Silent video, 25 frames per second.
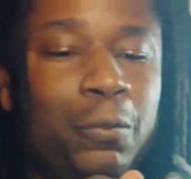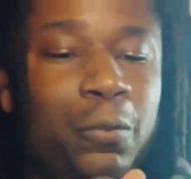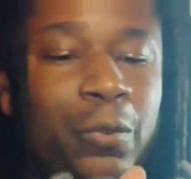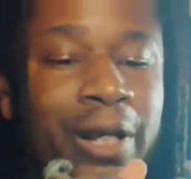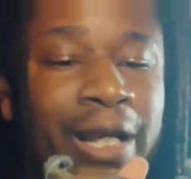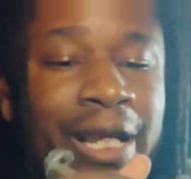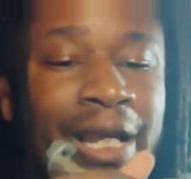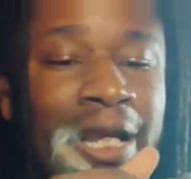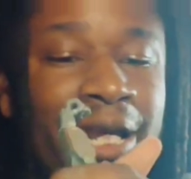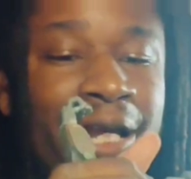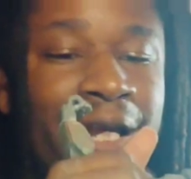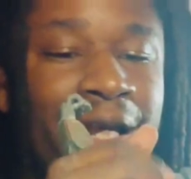
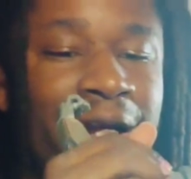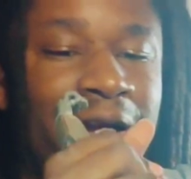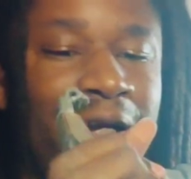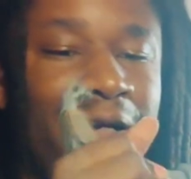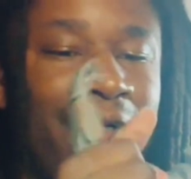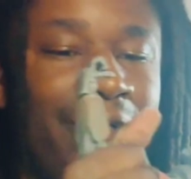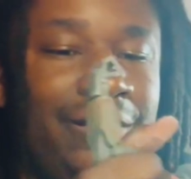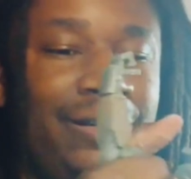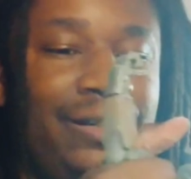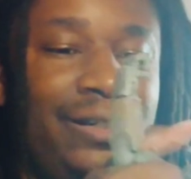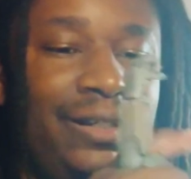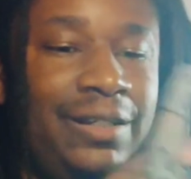
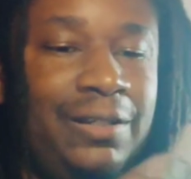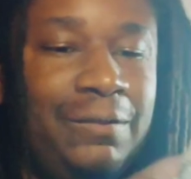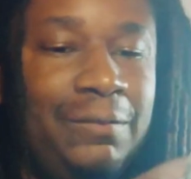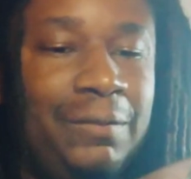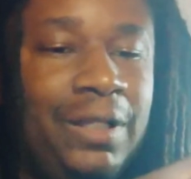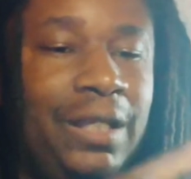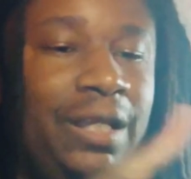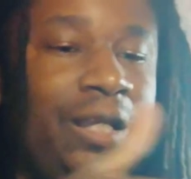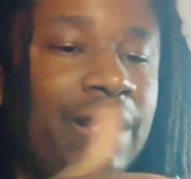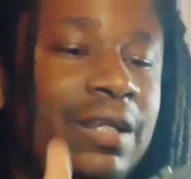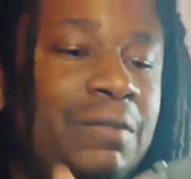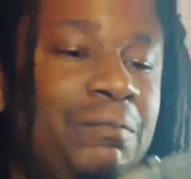Well,
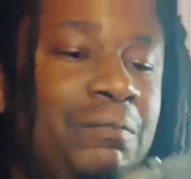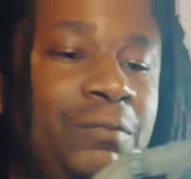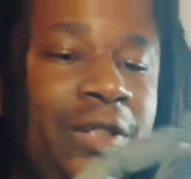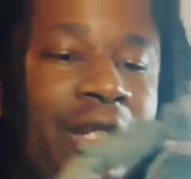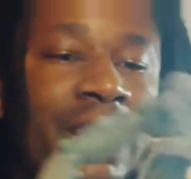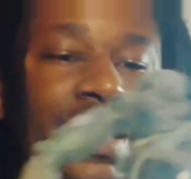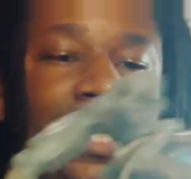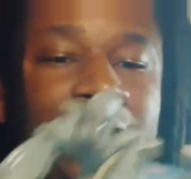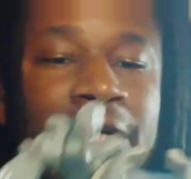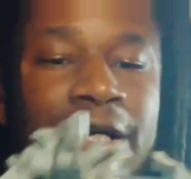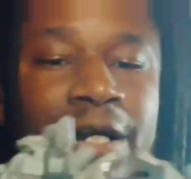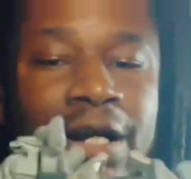
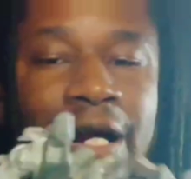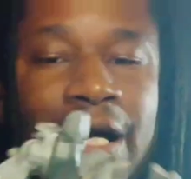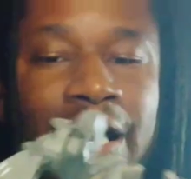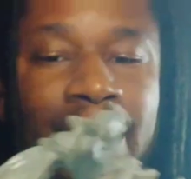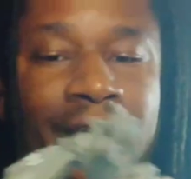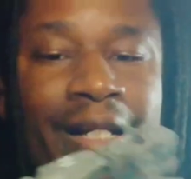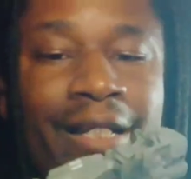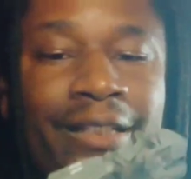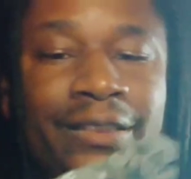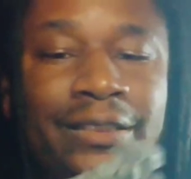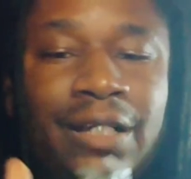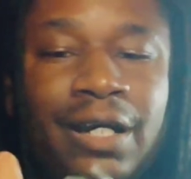here
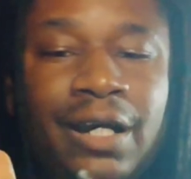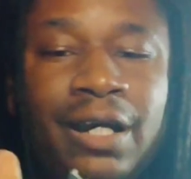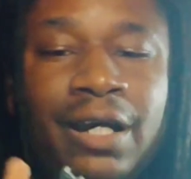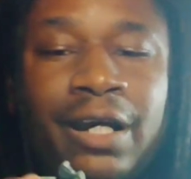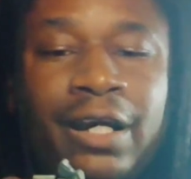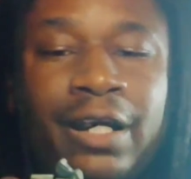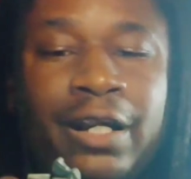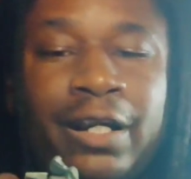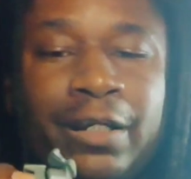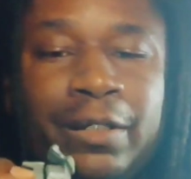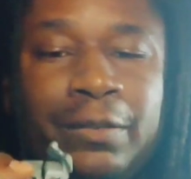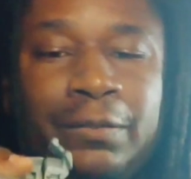are his
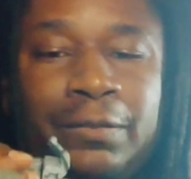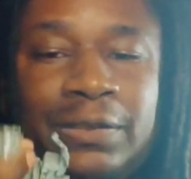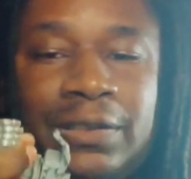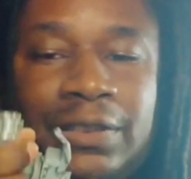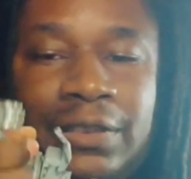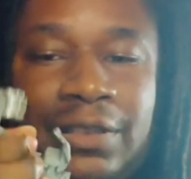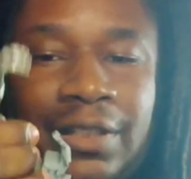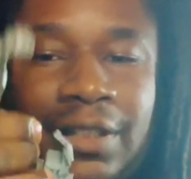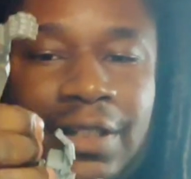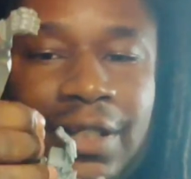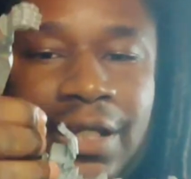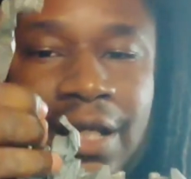
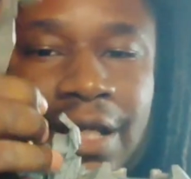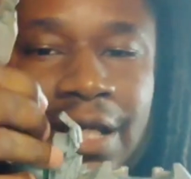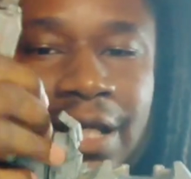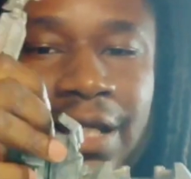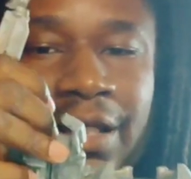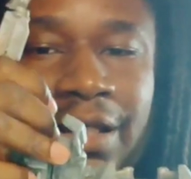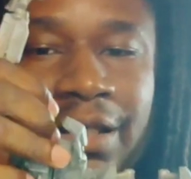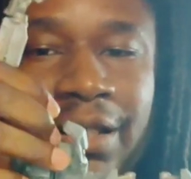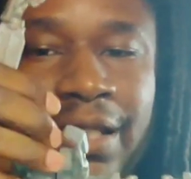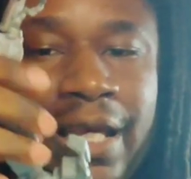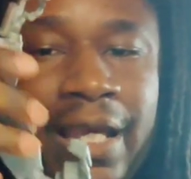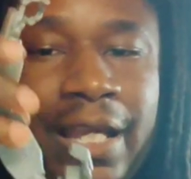arms.
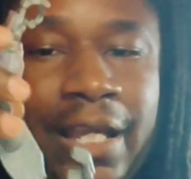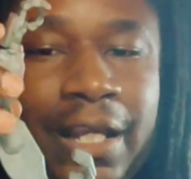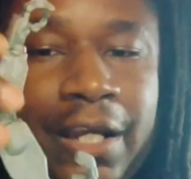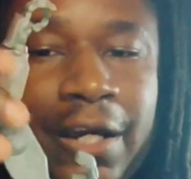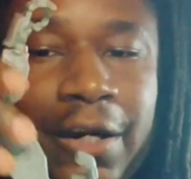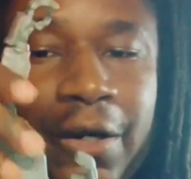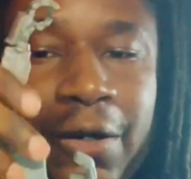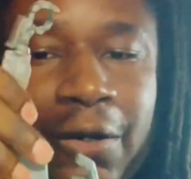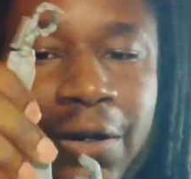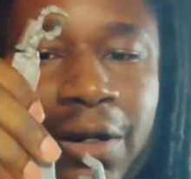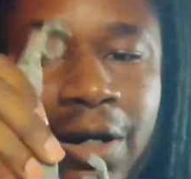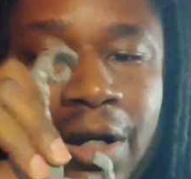They
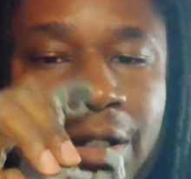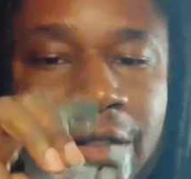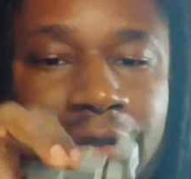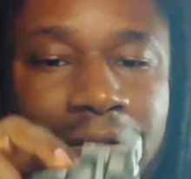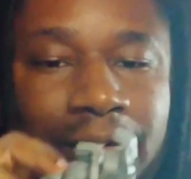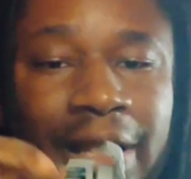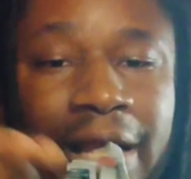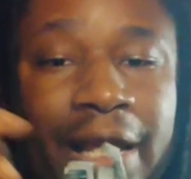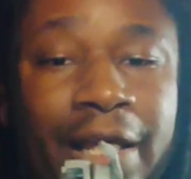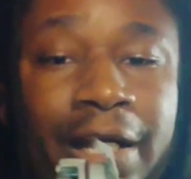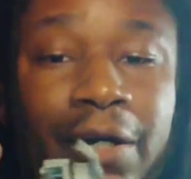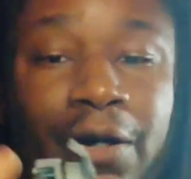go
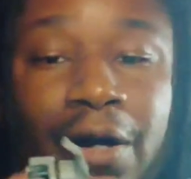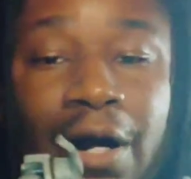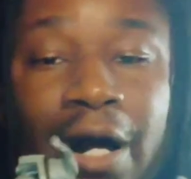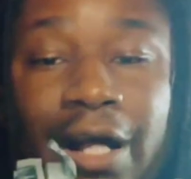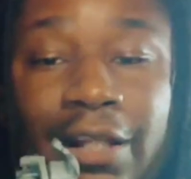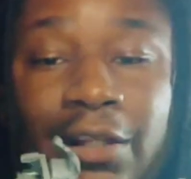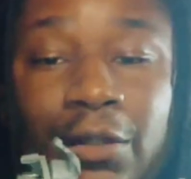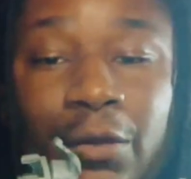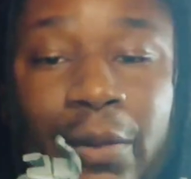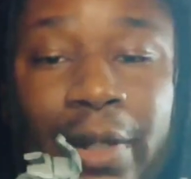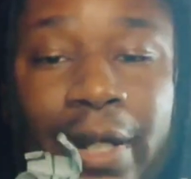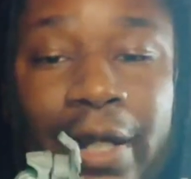
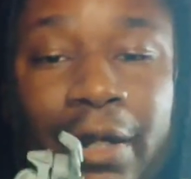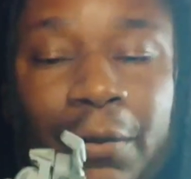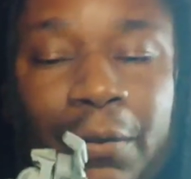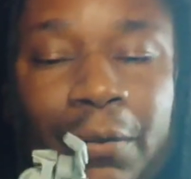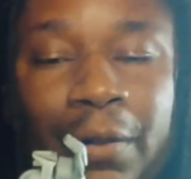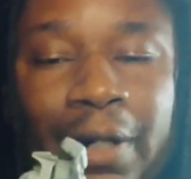all the way